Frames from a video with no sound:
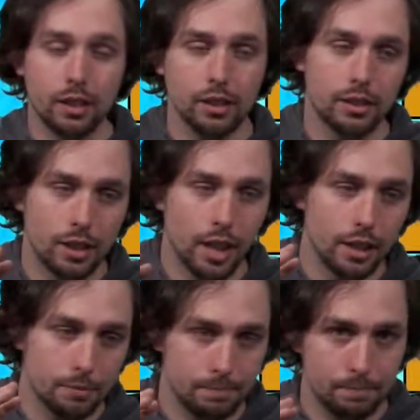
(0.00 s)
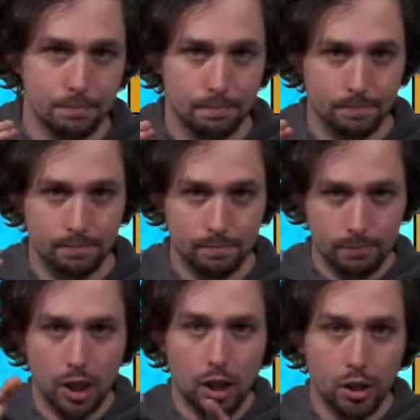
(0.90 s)
a
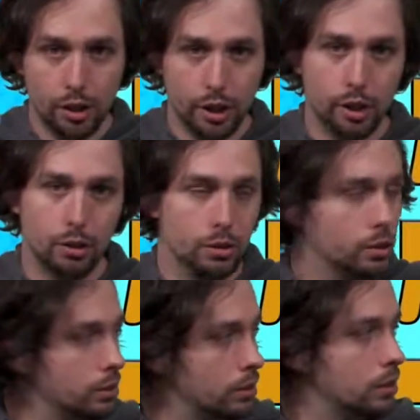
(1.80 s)
logo.